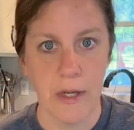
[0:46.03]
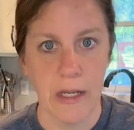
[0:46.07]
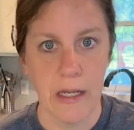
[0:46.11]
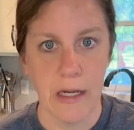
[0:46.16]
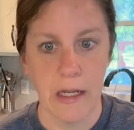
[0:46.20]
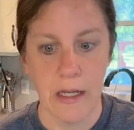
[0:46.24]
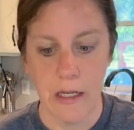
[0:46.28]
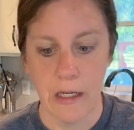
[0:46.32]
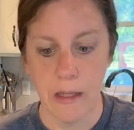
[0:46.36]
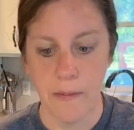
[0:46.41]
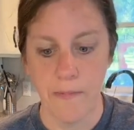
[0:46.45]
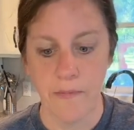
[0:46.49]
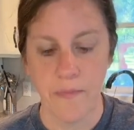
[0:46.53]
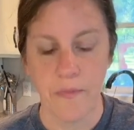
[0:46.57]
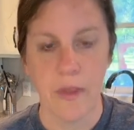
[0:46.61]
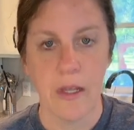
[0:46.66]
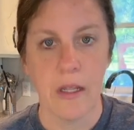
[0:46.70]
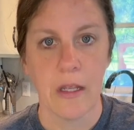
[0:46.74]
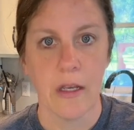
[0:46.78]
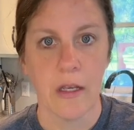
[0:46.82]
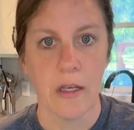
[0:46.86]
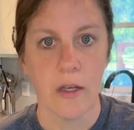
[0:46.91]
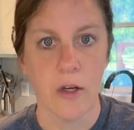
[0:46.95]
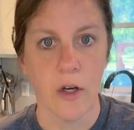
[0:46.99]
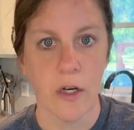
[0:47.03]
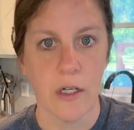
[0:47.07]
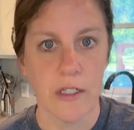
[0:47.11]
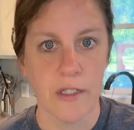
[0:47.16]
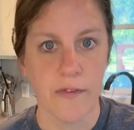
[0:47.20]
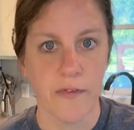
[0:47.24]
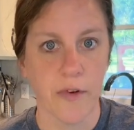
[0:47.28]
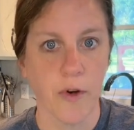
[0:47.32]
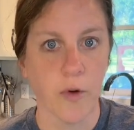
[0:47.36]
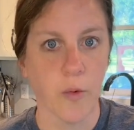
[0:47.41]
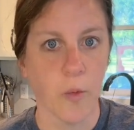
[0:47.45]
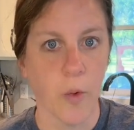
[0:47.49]
it, calls
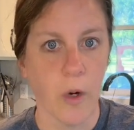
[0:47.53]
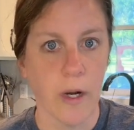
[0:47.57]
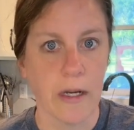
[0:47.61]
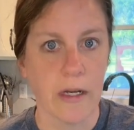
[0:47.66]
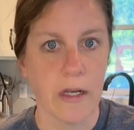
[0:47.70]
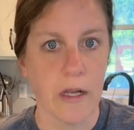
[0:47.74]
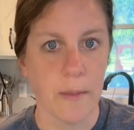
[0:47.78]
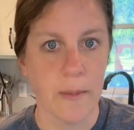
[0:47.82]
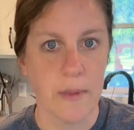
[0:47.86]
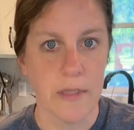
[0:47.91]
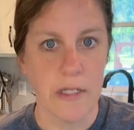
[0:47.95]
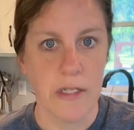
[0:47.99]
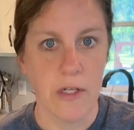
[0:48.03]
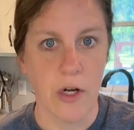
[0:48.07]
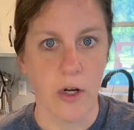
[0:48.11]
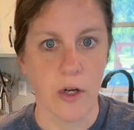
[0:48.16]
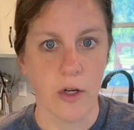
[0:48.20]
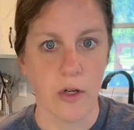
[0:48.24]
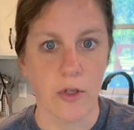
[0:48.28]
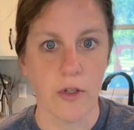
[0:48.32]
for 1 cup of starter.